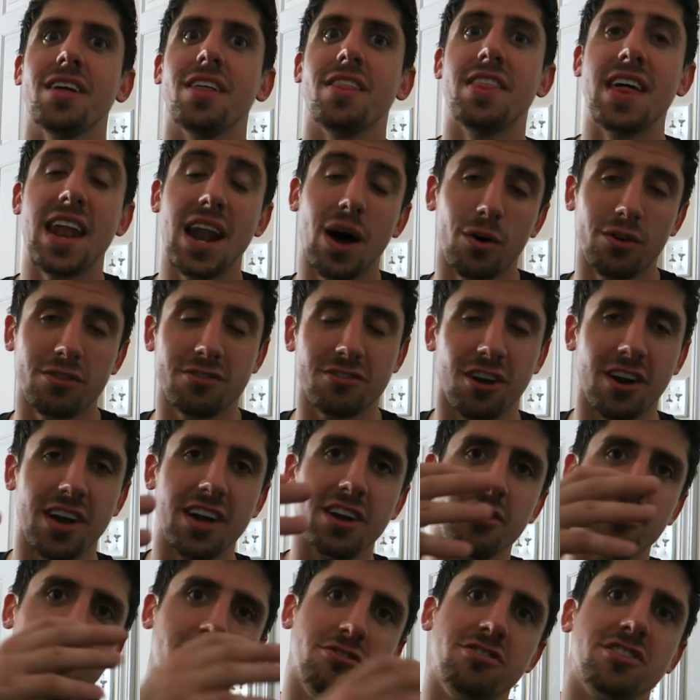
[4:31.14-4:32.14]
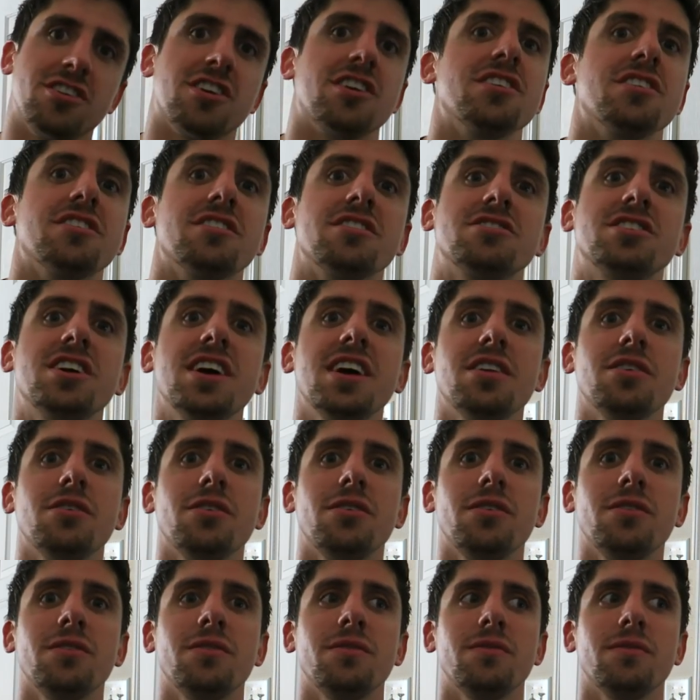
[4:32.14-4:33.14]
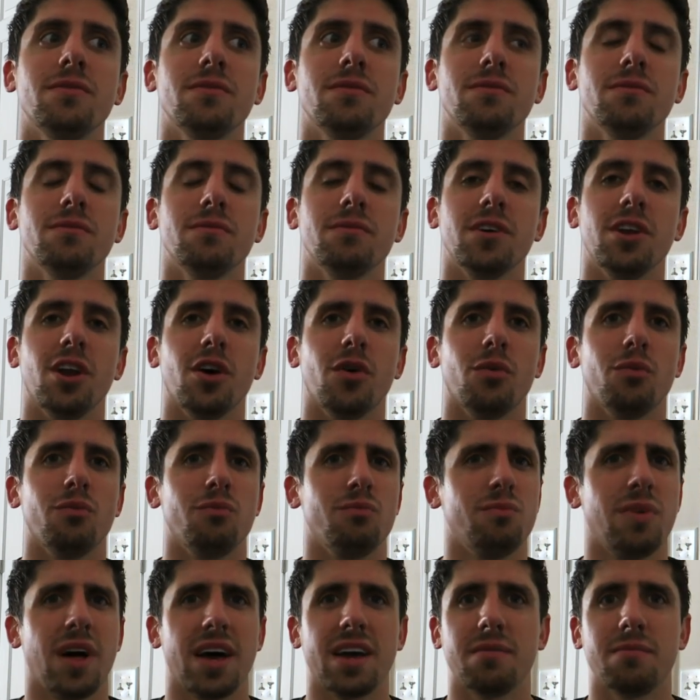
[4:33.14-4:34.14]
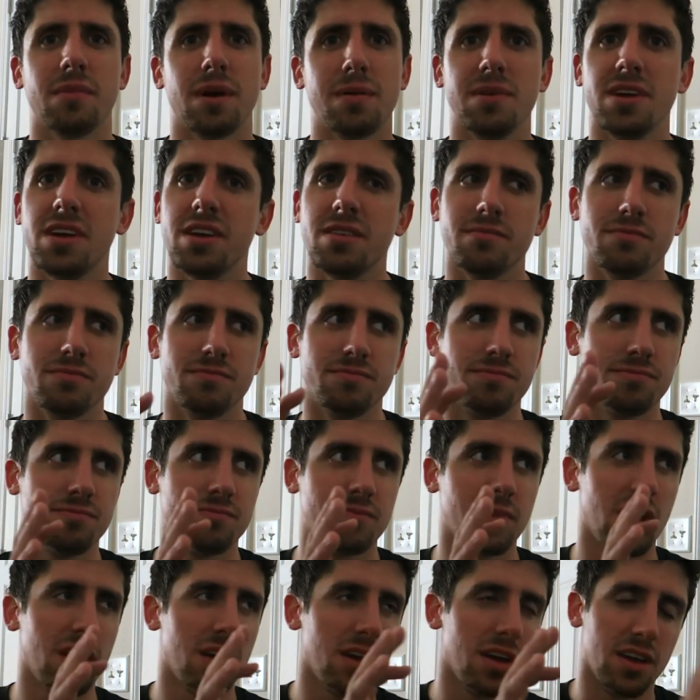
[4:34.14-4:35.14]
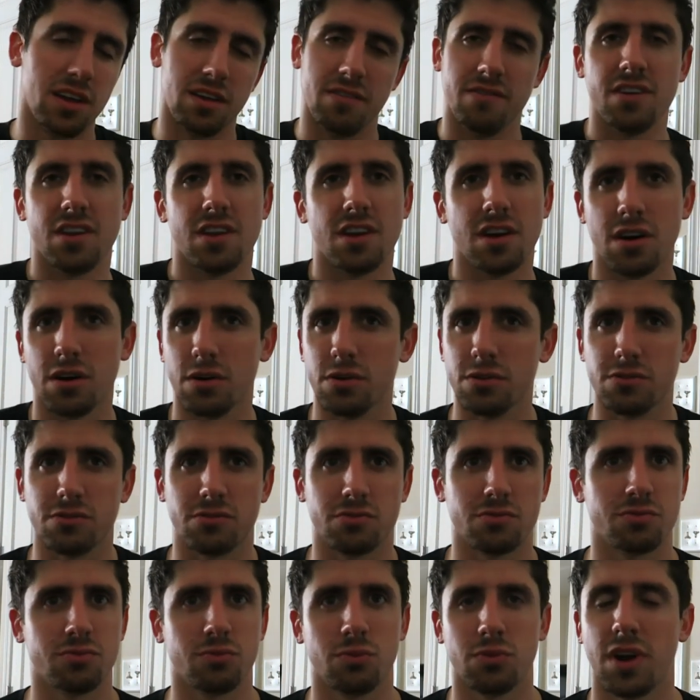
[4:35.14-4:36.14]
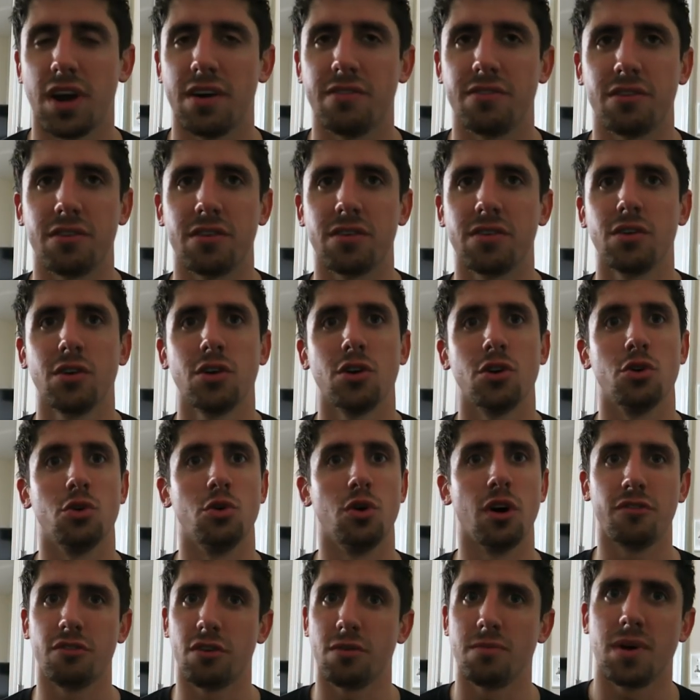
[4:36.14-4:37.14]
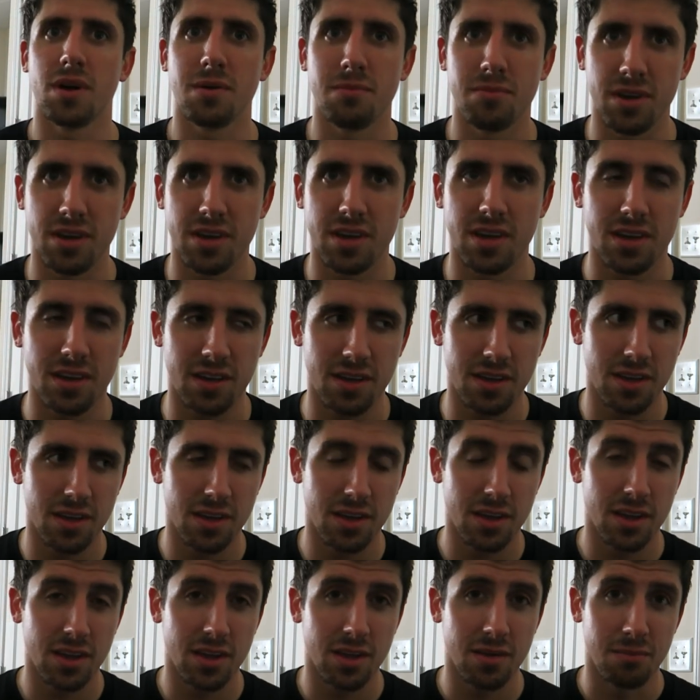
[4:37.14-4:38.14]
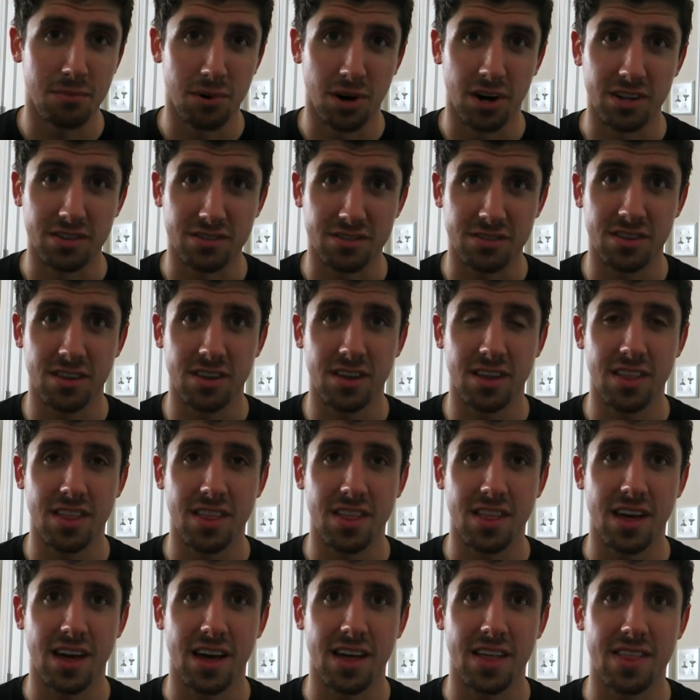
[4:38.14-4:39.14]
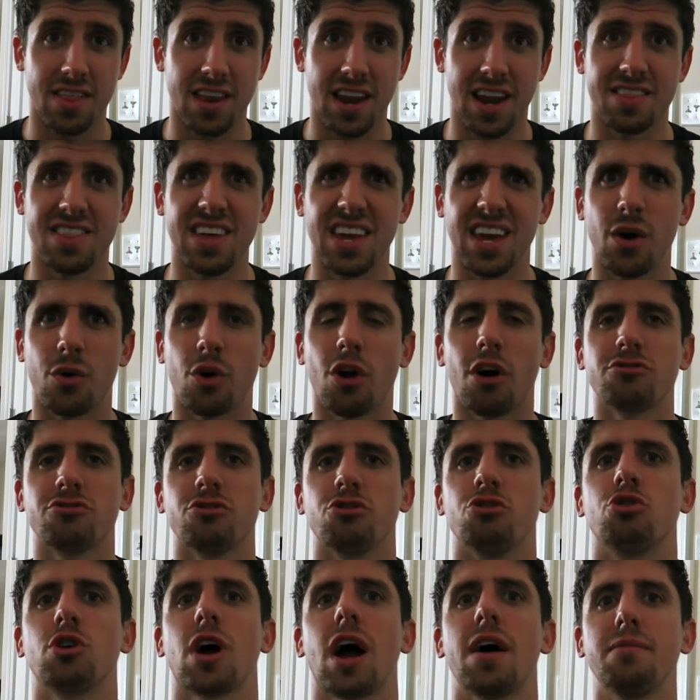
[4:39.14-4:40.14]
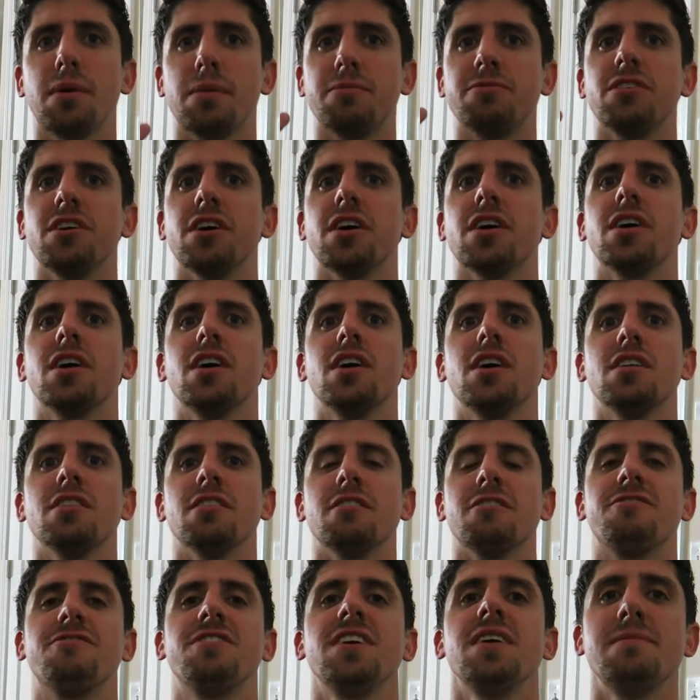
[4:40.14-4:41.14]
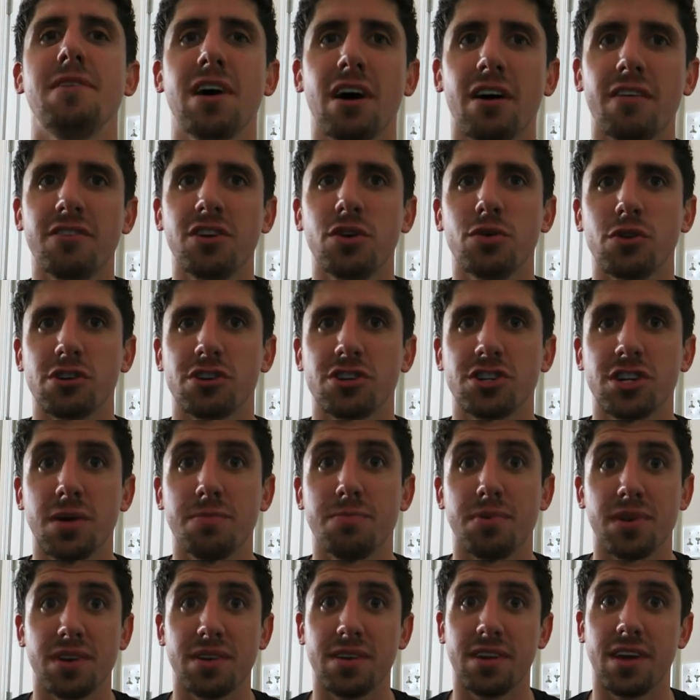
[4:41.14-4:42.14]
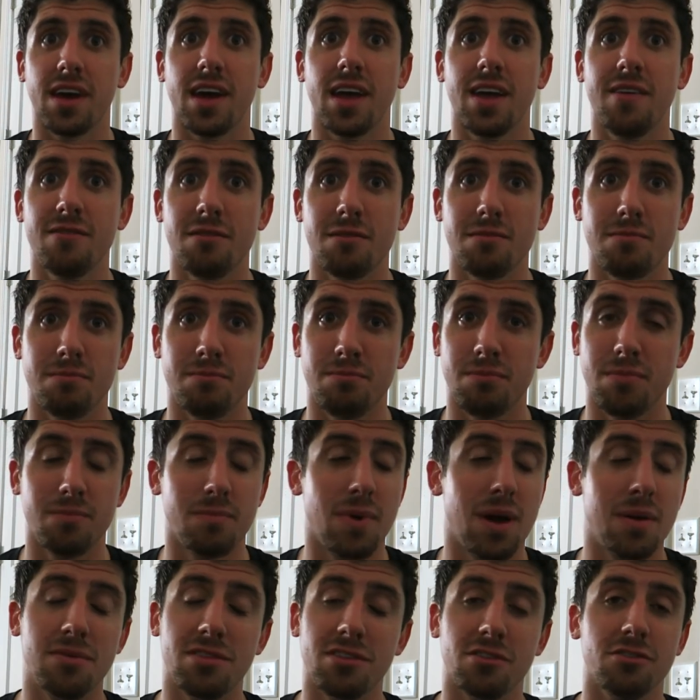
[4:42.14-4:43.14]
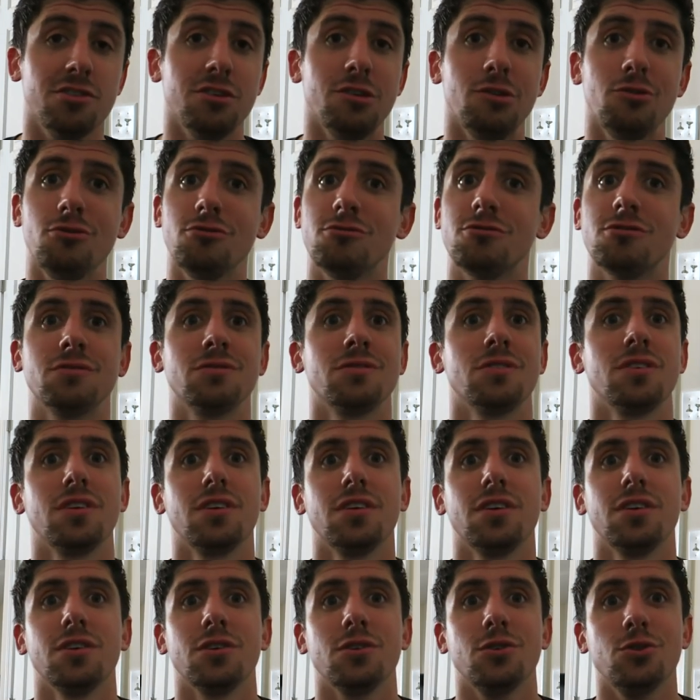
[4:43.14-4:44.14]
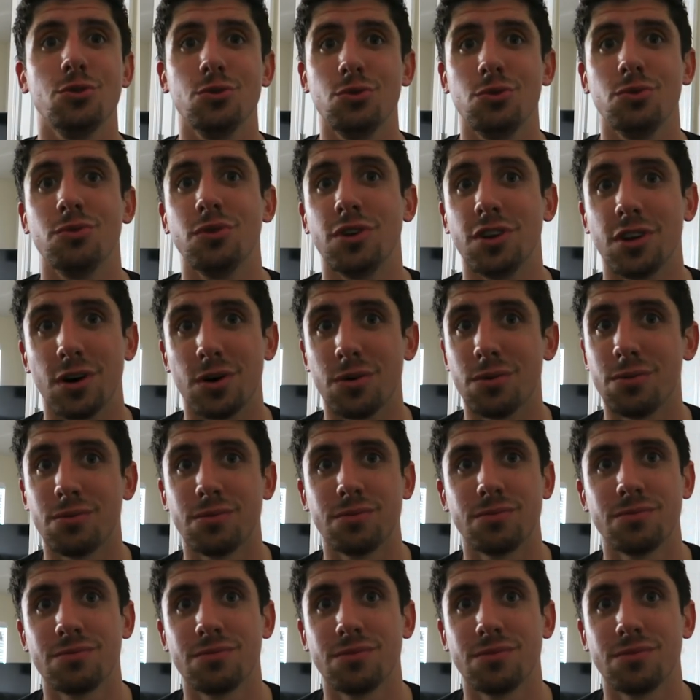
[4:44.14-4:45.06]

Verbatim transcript: then I would start introducing her into the channel, you know, like maybe into videos, whatever, whoever it may be. But then I think it would also drive up the, the female viewership and even maybe the dudes who, you know,